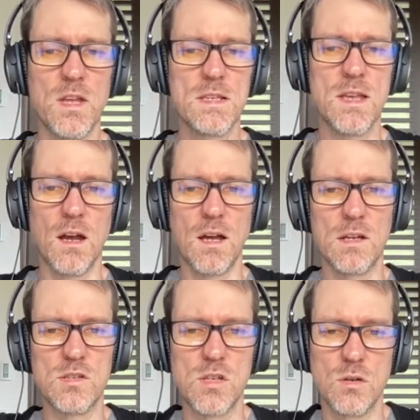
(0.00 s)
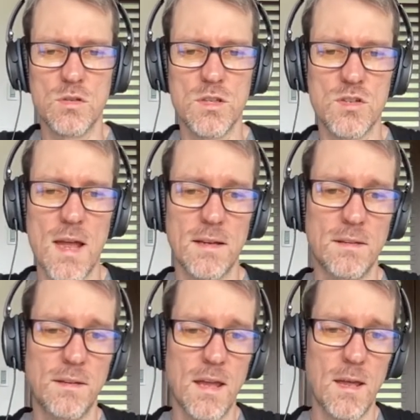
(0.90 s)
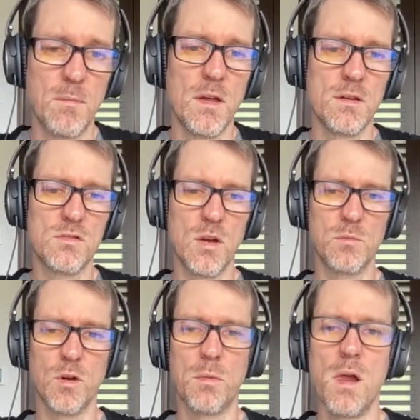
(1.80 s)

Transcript: set audio 2 to the track's name, drum group.